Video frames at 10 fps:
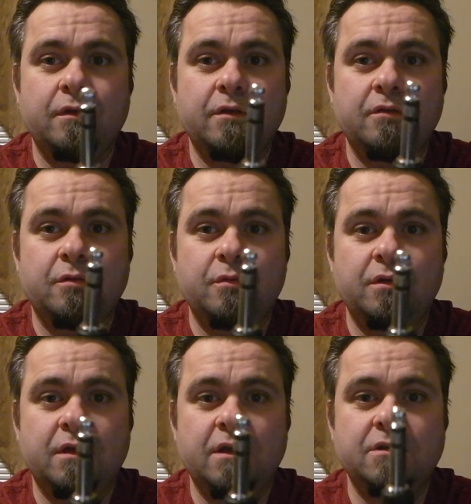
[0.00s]
and your
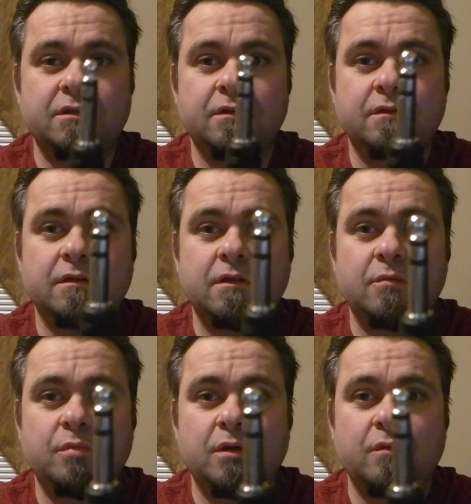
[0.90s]
communications, and the
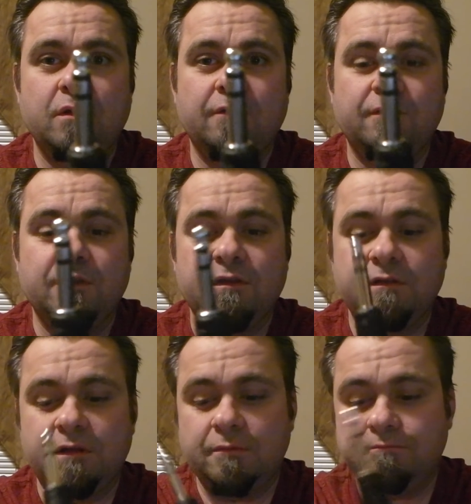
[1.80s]
big one's for
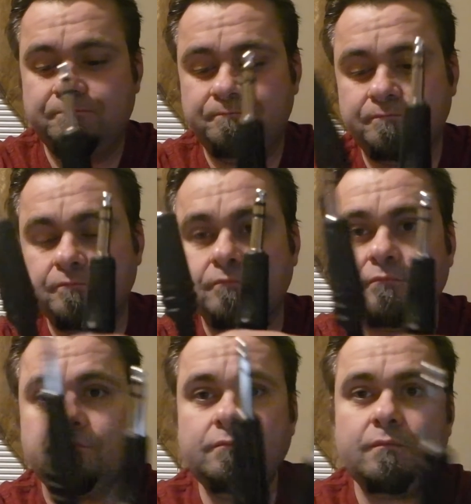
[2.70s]
listening.
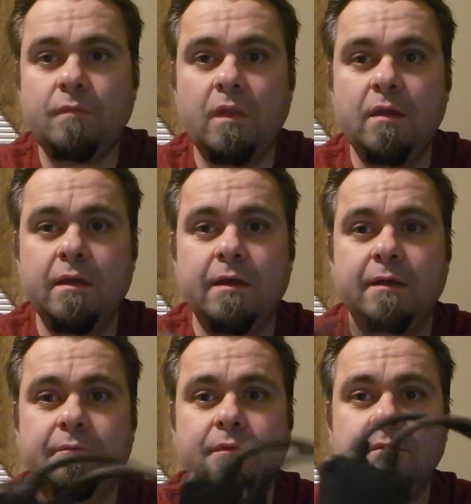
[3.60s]

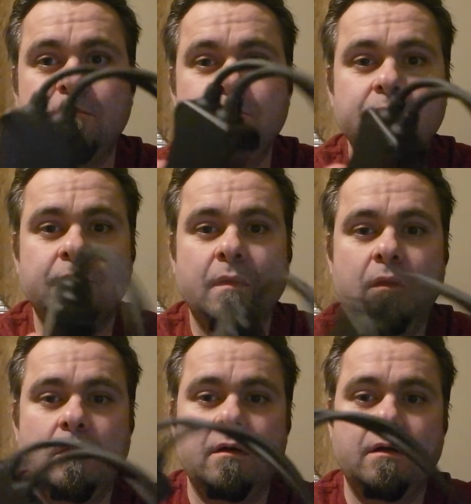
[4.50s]
And
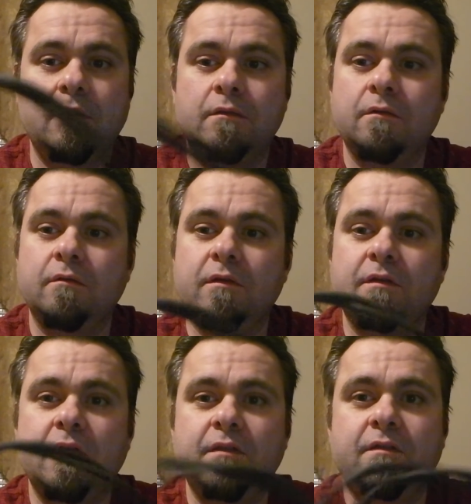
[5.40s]
on this
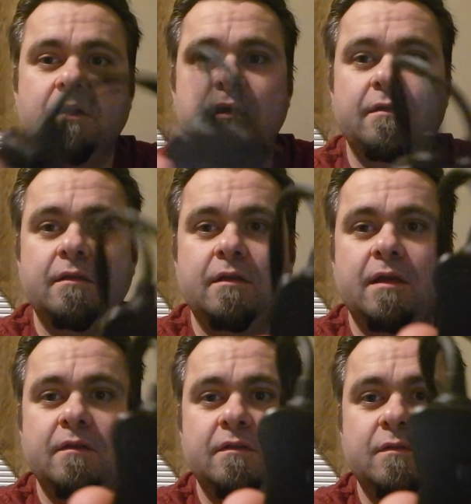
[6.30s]
headset it
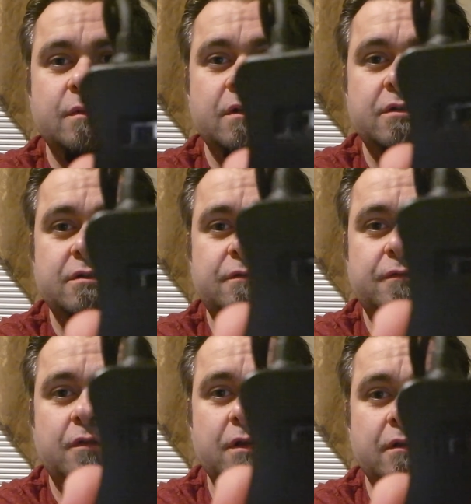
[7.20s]
has a switch
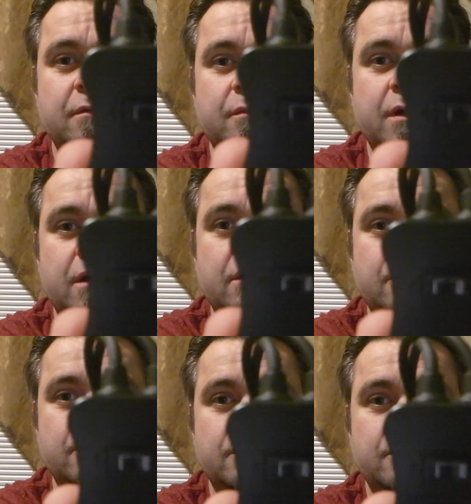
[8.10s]
for either mono
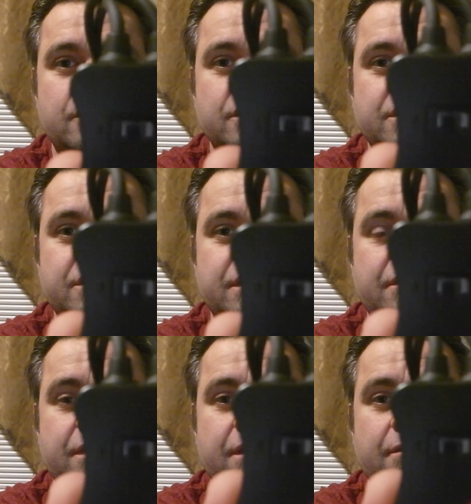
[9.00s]
or
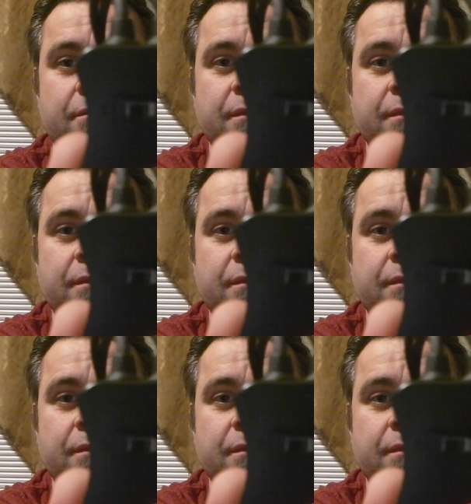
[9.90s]
stereo.